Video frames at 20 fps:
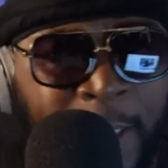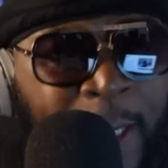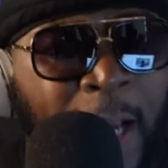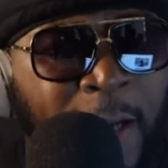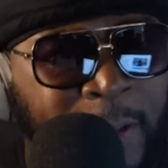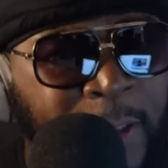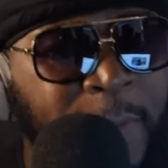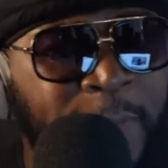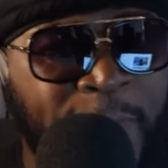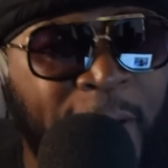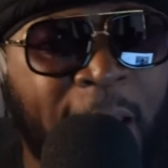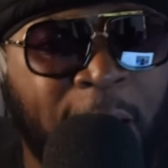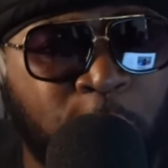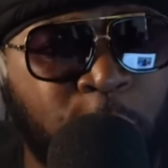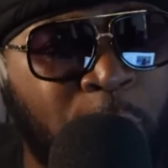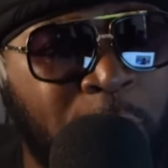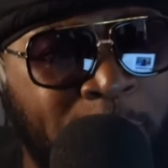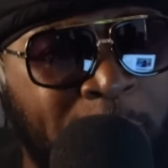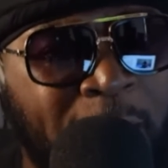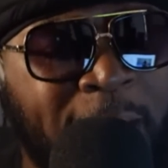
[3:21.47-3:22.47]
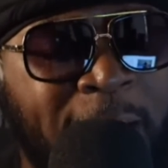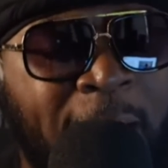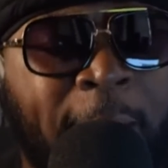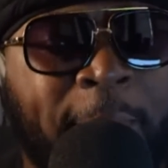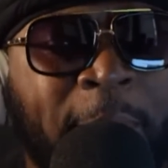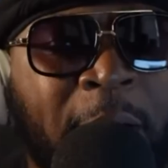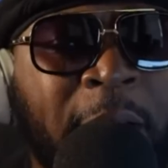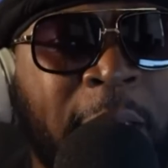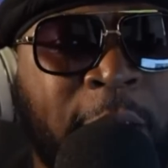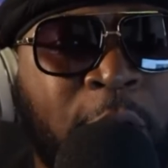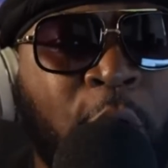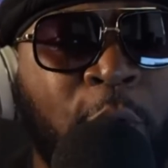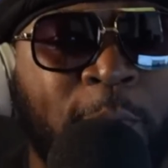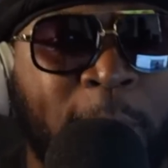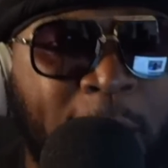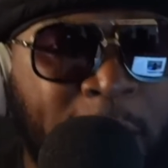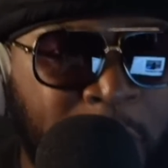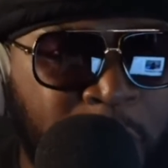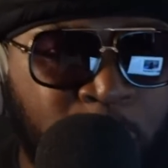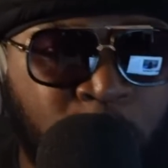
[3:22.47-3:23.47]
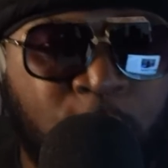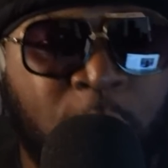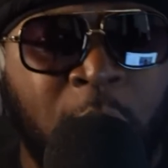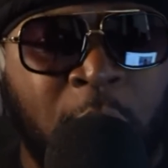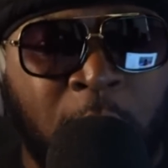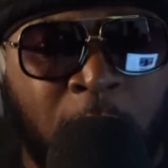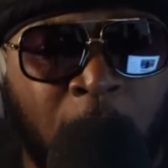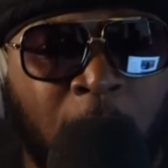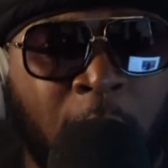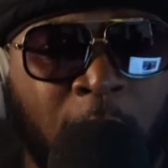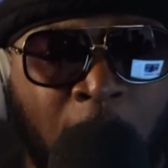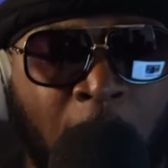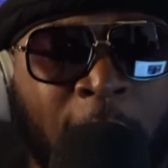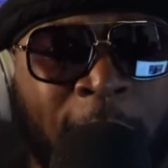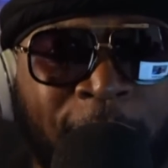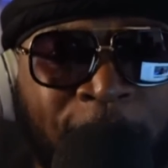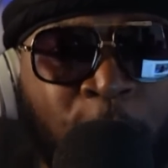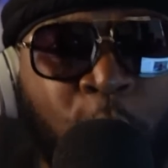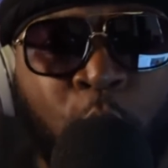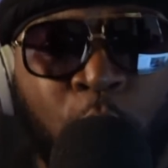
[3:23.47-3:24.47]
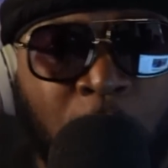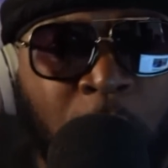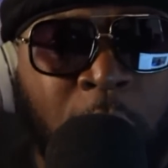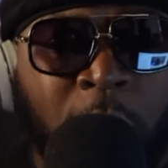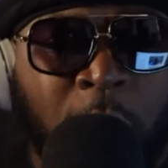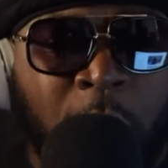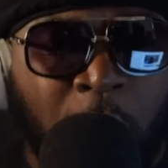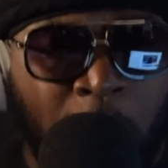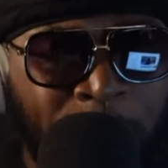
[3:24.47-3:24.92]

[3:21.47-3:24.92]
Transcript: There's some value in money. Now, money don't make you don't